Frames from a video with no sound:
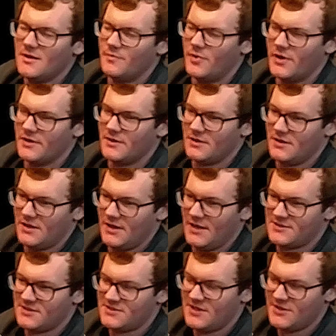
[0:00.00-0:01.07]
But
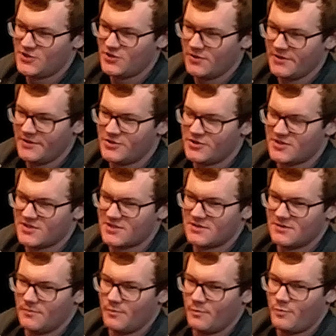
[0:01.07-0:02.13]
it's essentially just
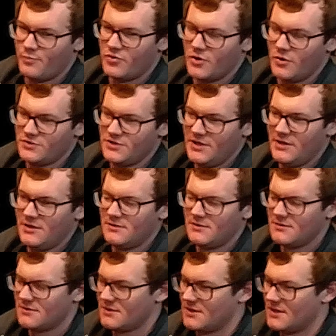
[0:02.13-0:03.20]

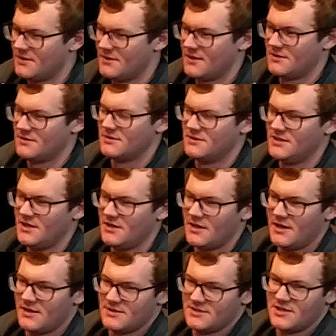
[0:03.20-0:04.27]
protein and then
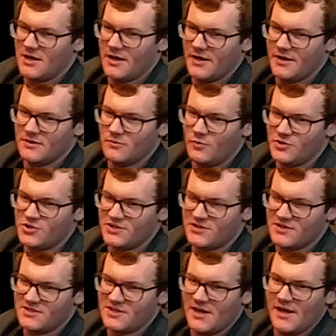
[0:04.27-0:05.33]
DNA inside, which is to
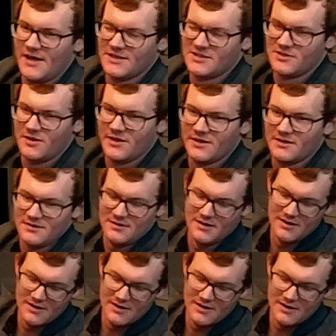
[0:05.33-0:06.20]
say it's like